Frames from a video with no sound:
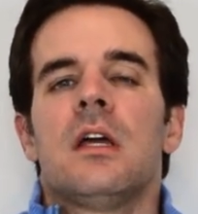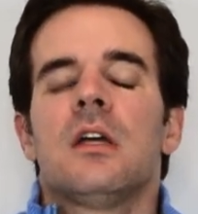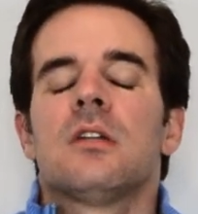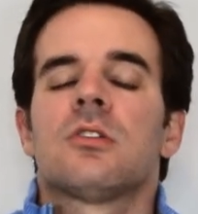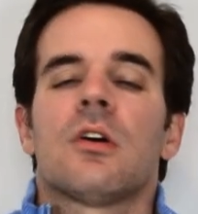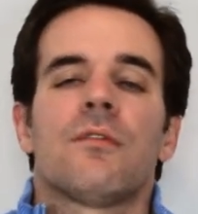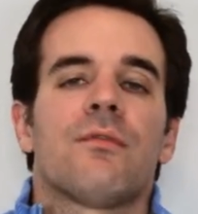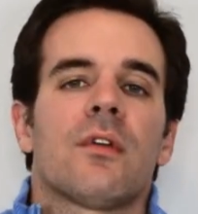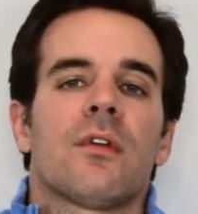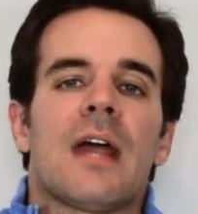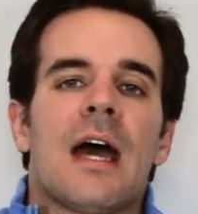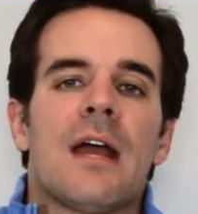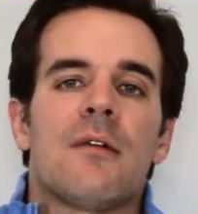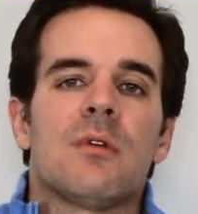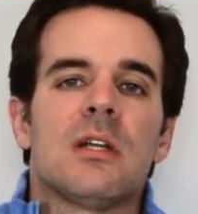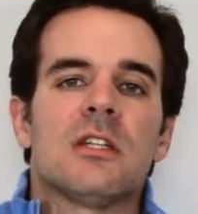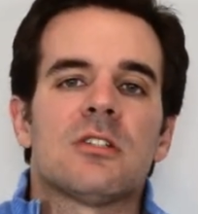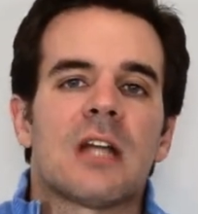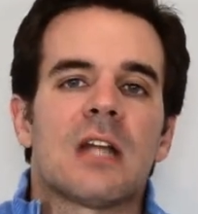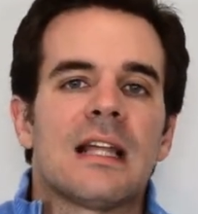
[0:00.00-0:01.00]
So for that
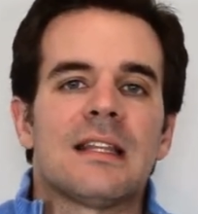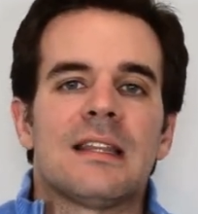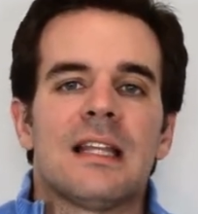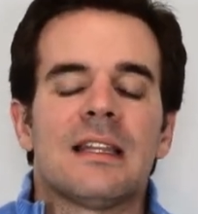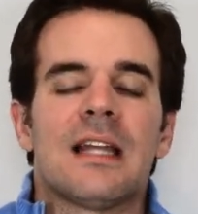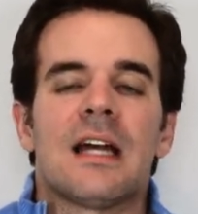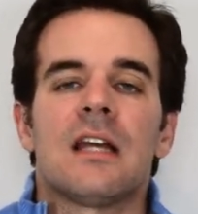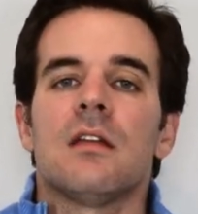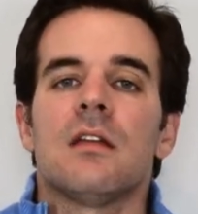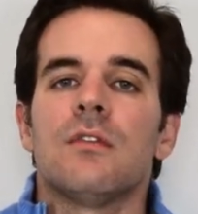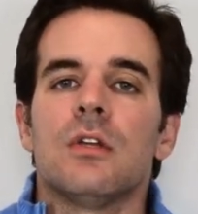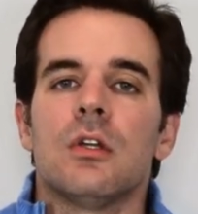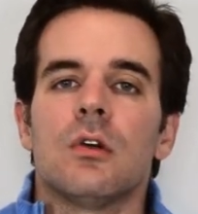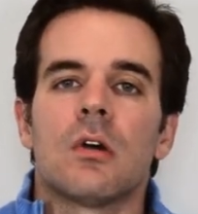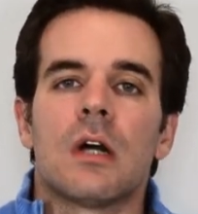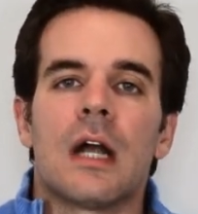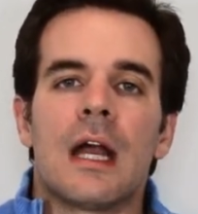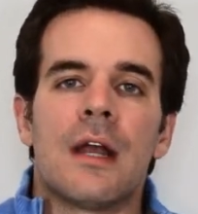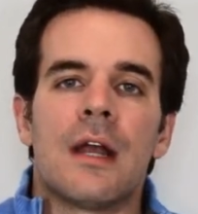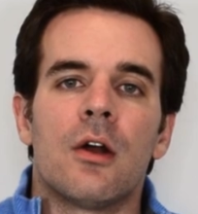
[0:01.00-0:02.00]
reason, I think that if
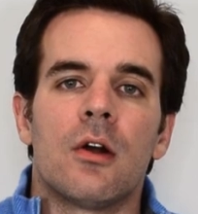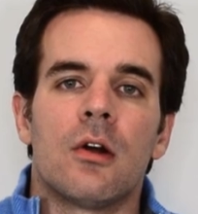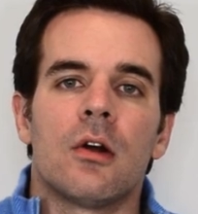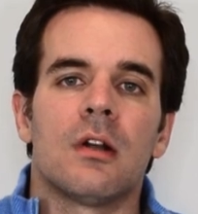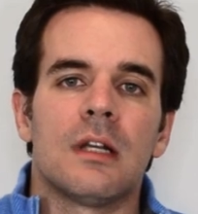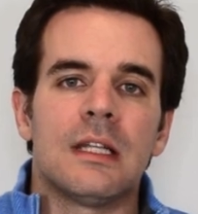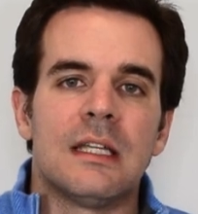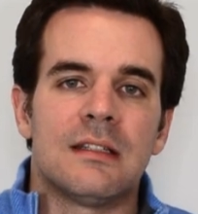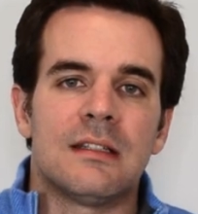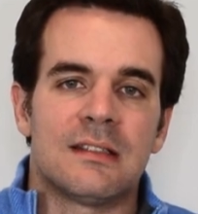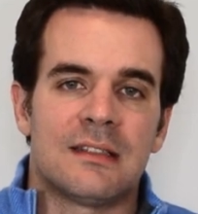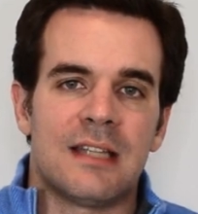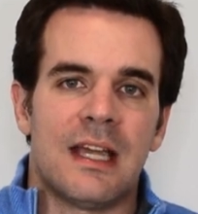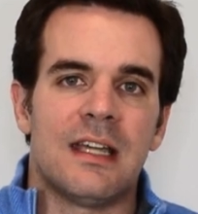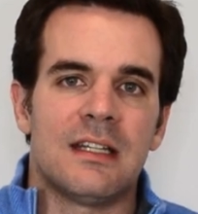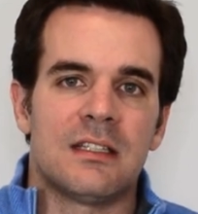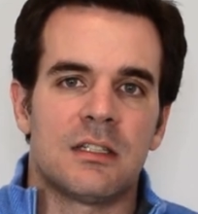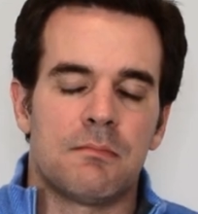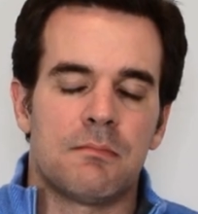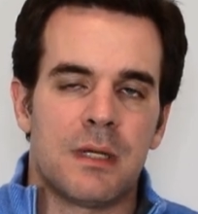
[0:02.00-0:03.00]
you're an early
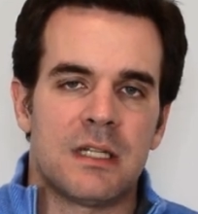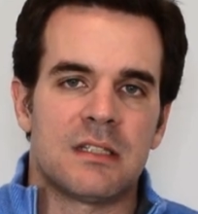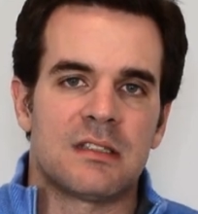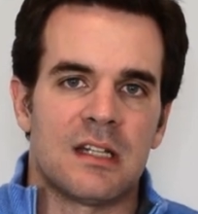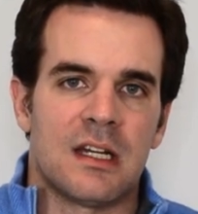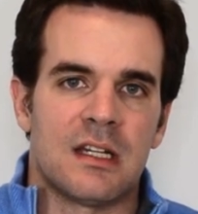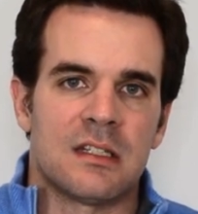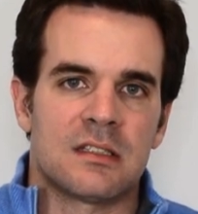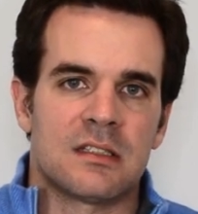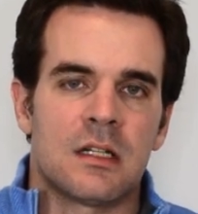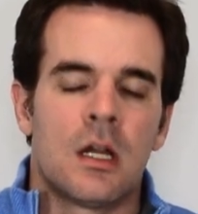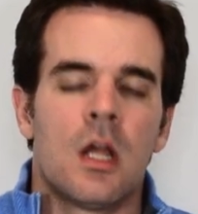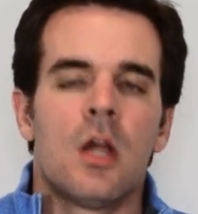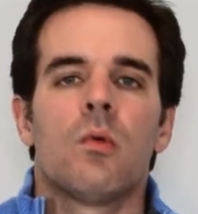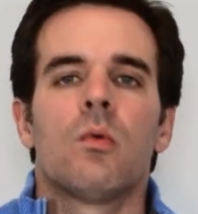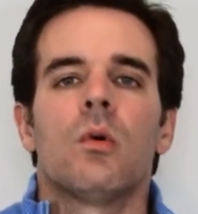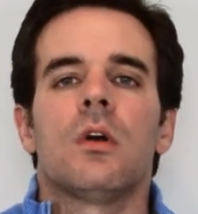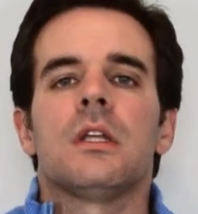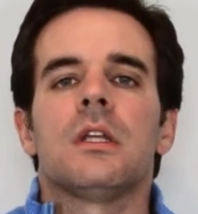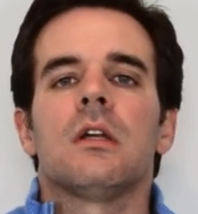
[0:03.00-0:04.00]
stage business
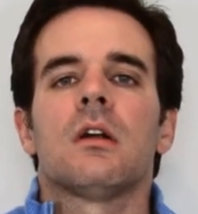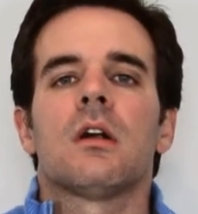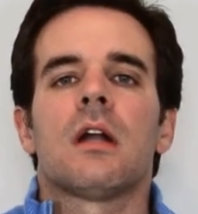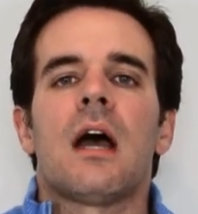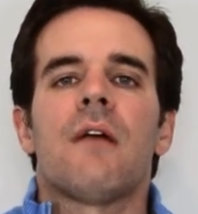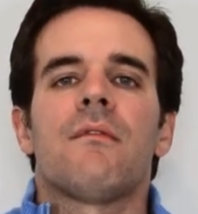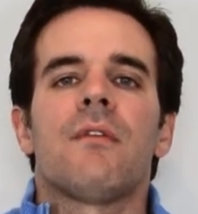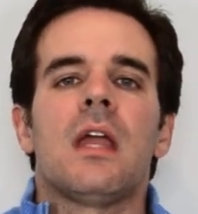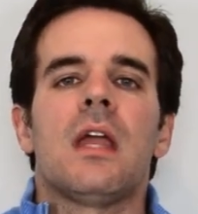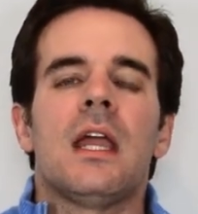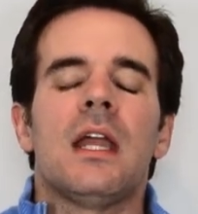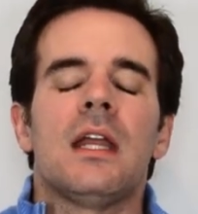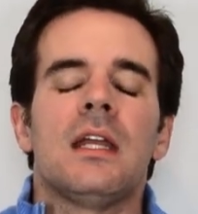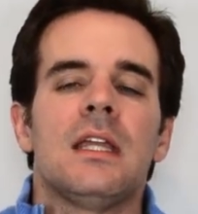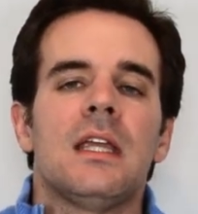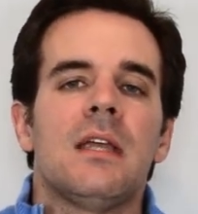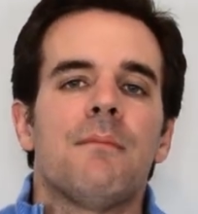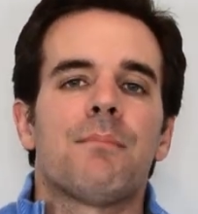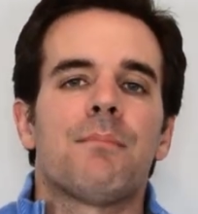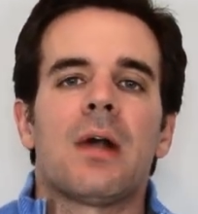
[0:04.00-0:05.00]
where you don't have
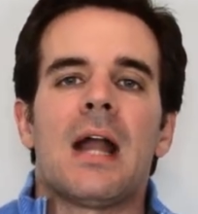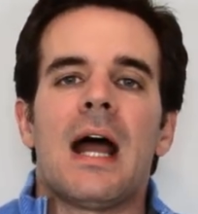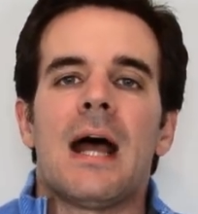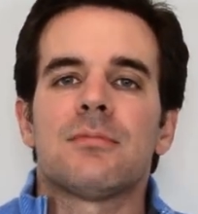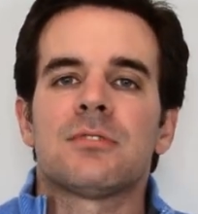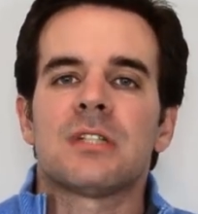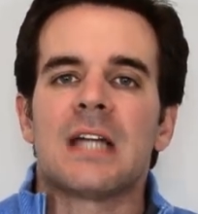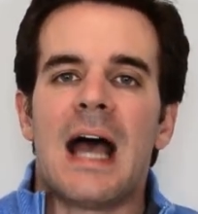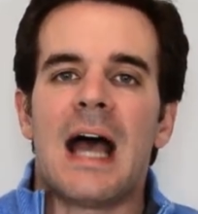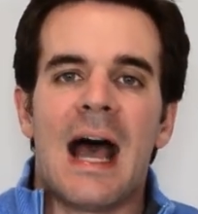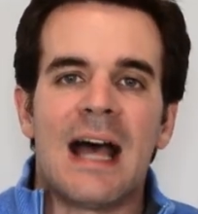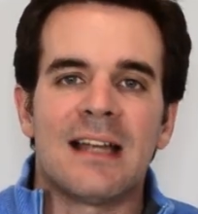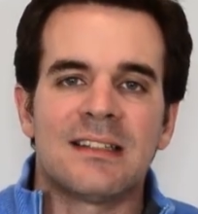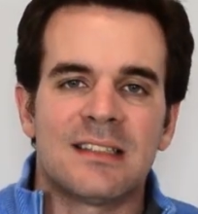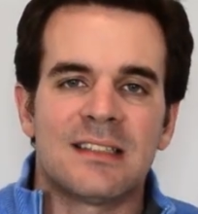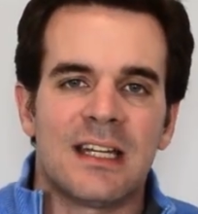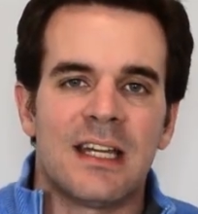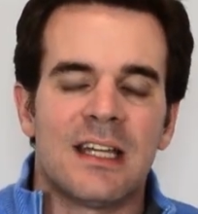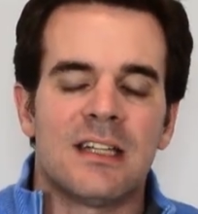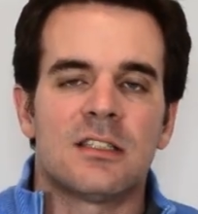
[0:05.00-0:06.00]
any perhaps
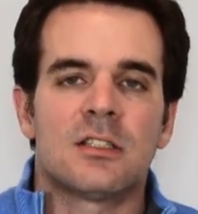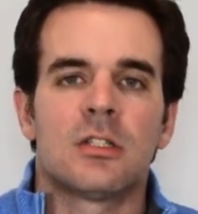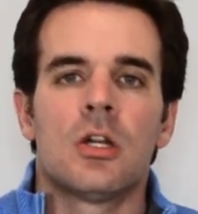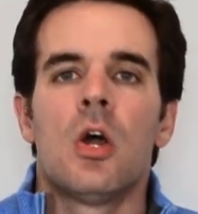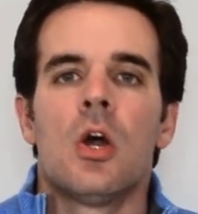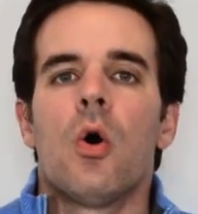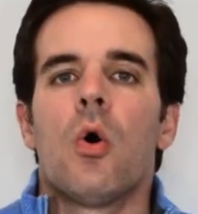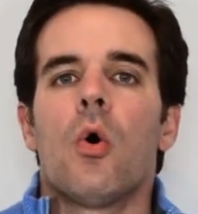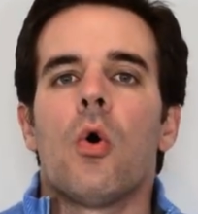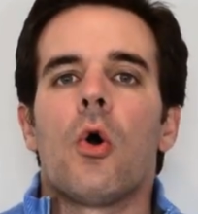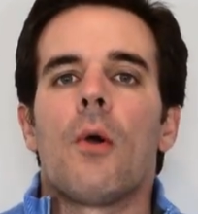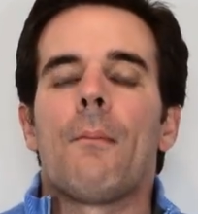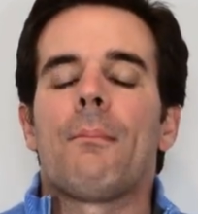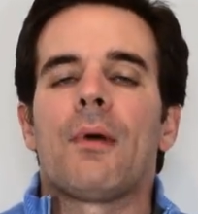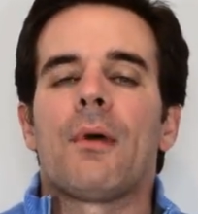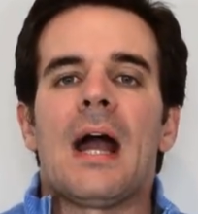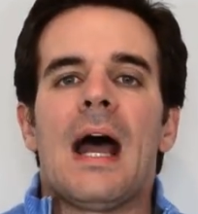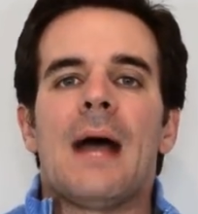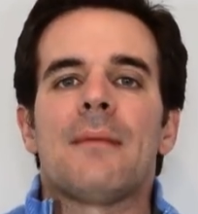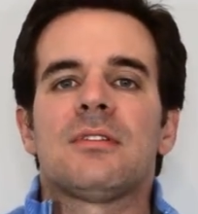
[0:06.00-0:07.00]
assets or
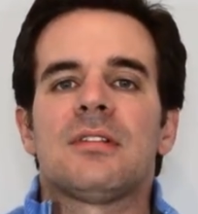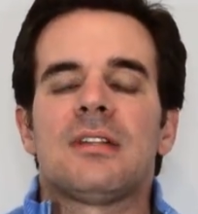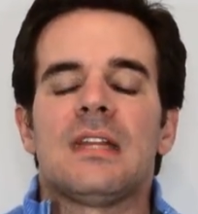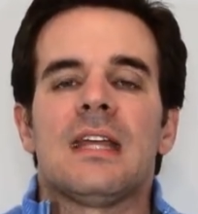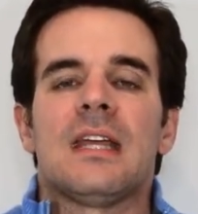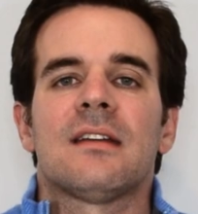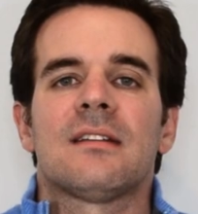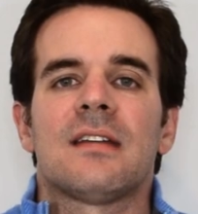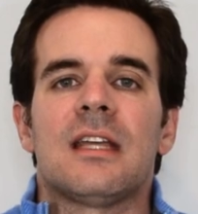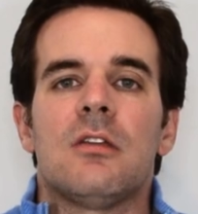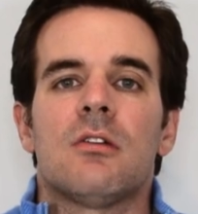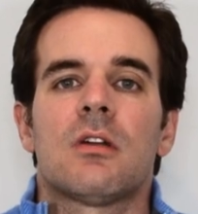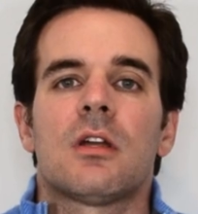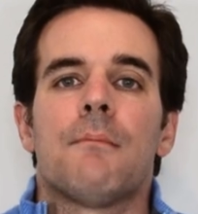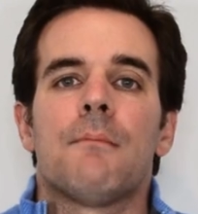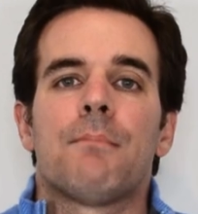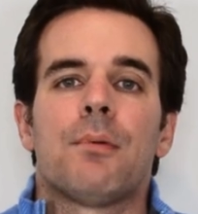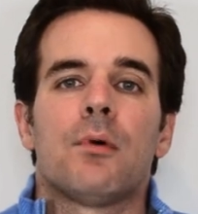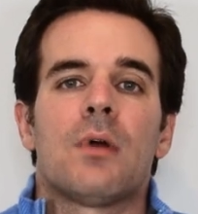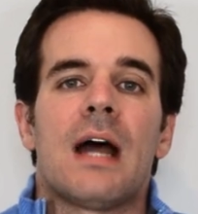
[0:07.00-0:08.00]
perhaps things that you
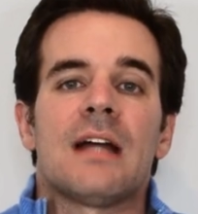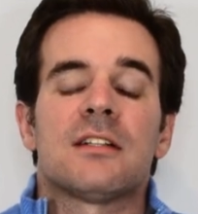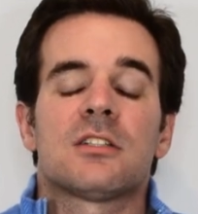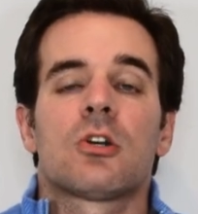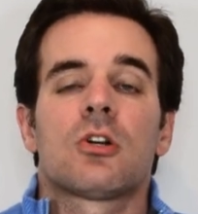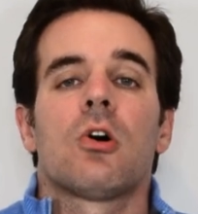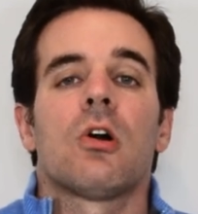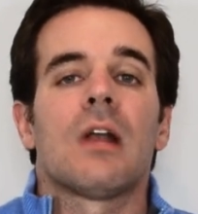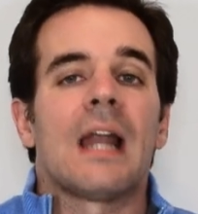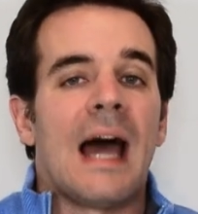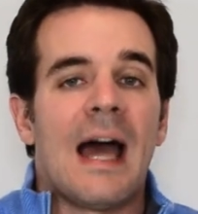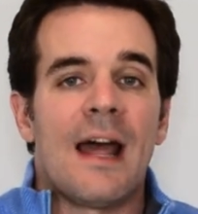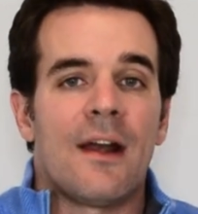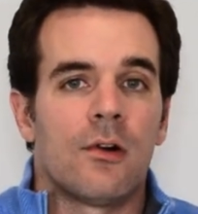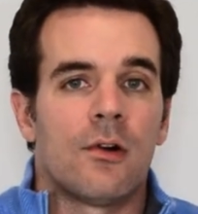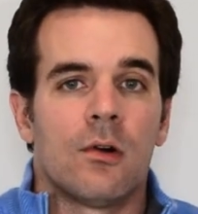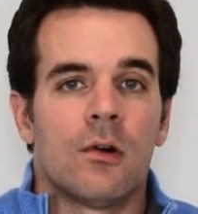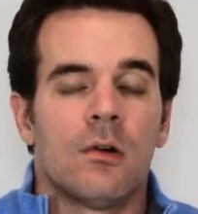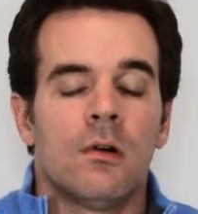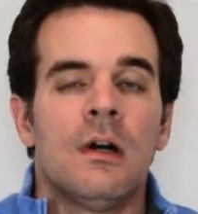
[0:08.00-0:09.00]
can put as
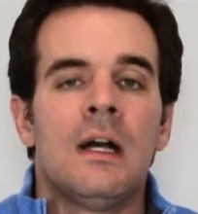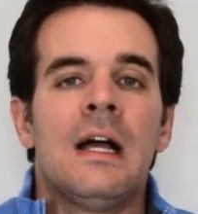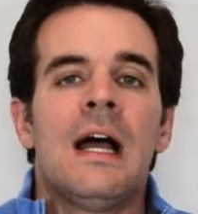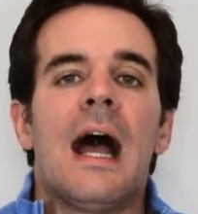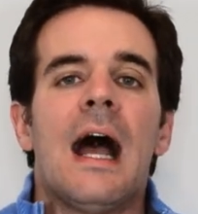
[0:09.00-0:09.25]
collateral,